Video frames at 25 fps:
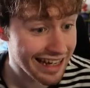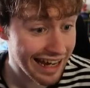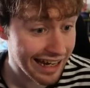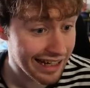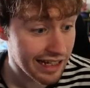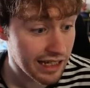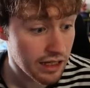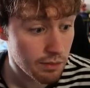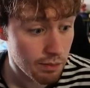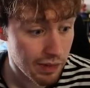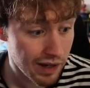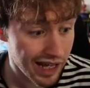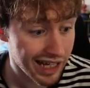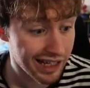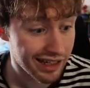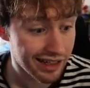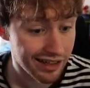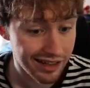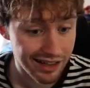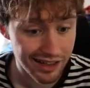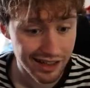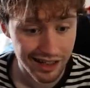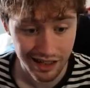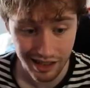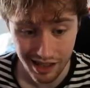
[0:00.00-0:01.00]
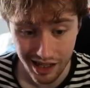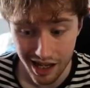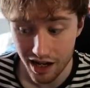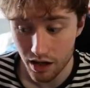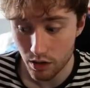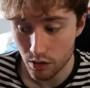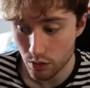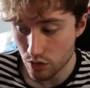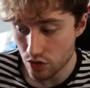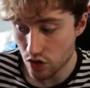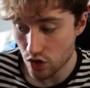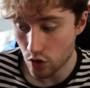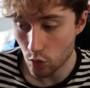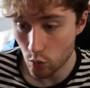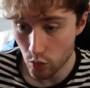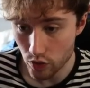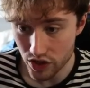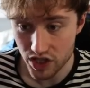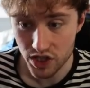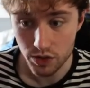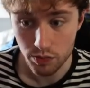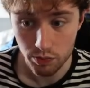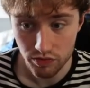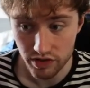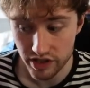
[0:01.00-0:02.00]
any pink clouds or
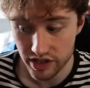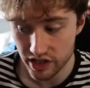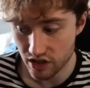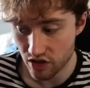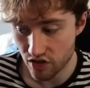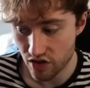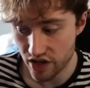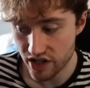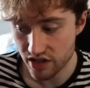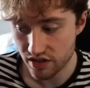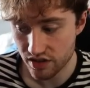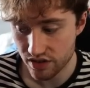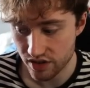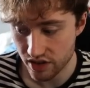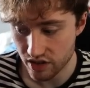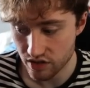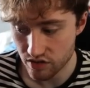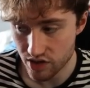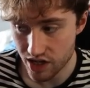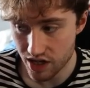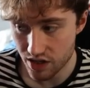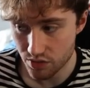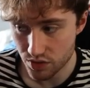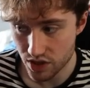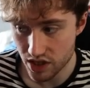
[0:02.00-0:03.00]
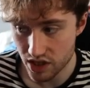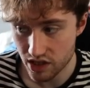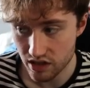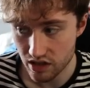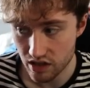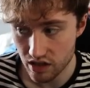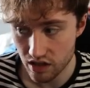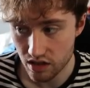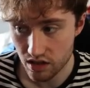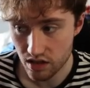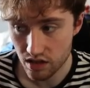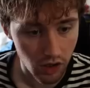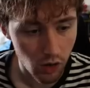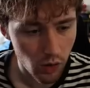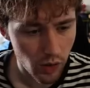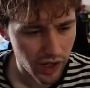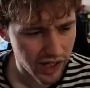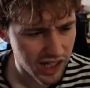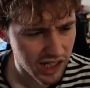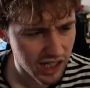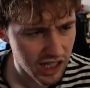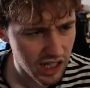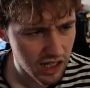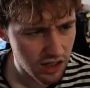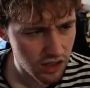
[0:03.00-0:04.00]
whispering or anything around here. Oh, I
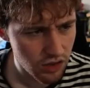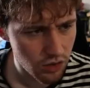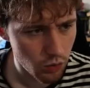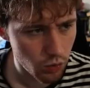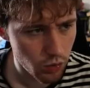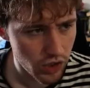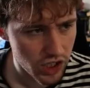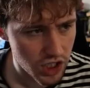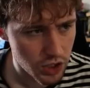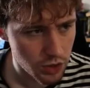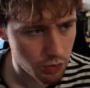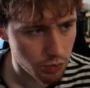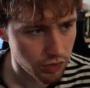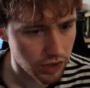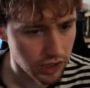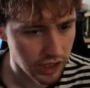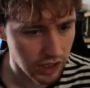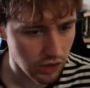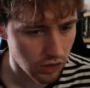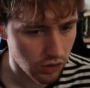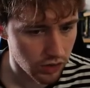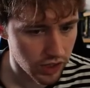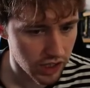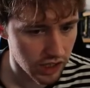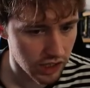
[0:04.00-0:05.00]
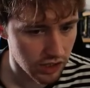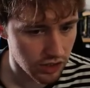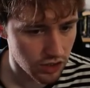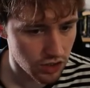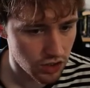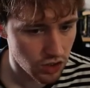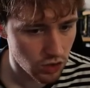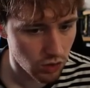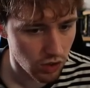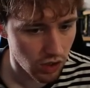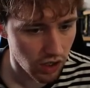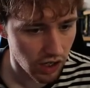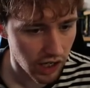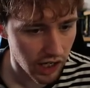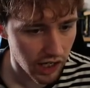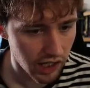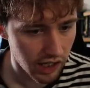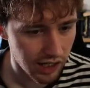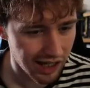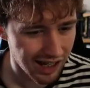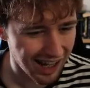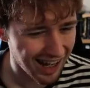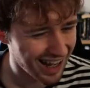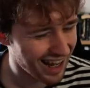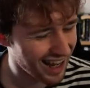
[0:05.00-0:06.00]
can hear the whispering. Okay, so
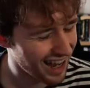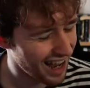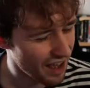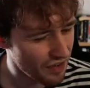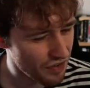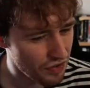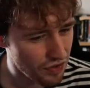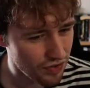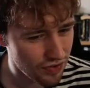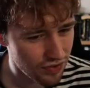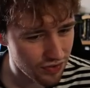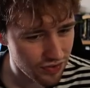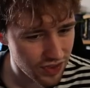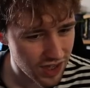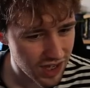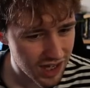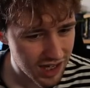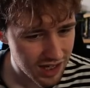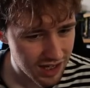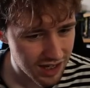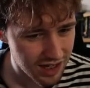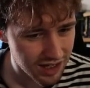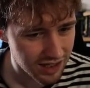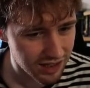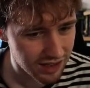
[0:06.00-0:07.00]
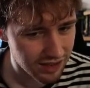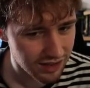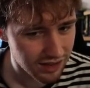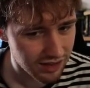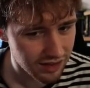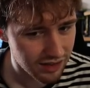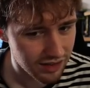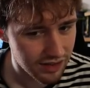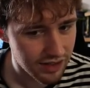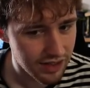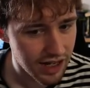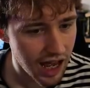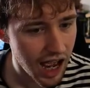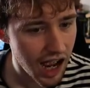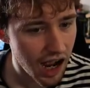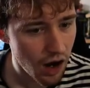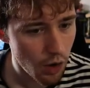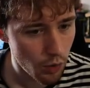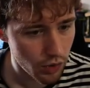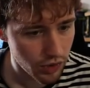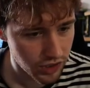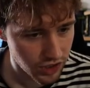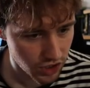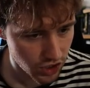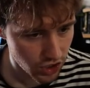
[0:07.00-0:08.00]
I think
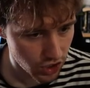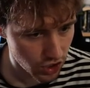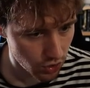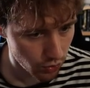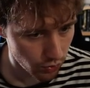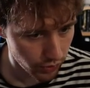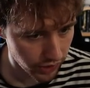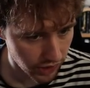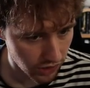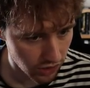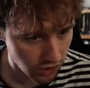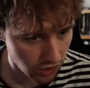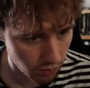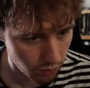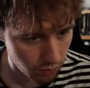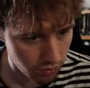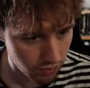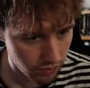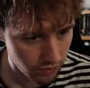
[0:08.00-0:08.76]
now it's showing up.